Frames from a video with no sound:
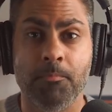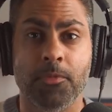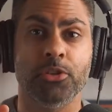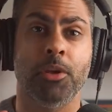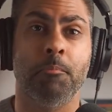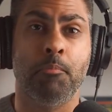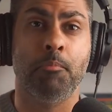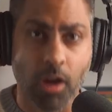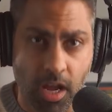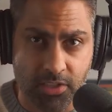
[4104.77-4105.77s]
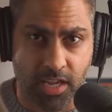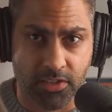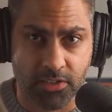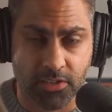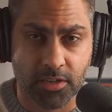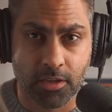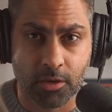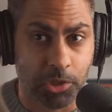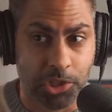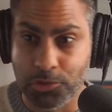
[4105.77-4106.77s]
There's a process
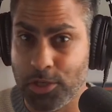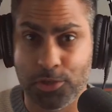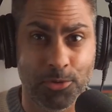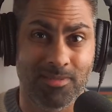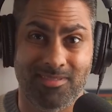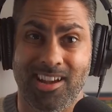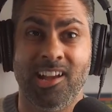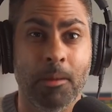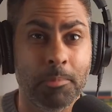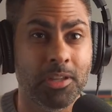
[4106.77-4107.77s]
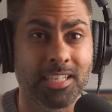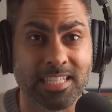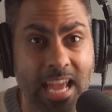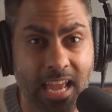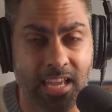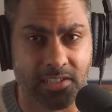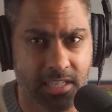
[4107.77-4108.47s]
which you can do in a couple of days.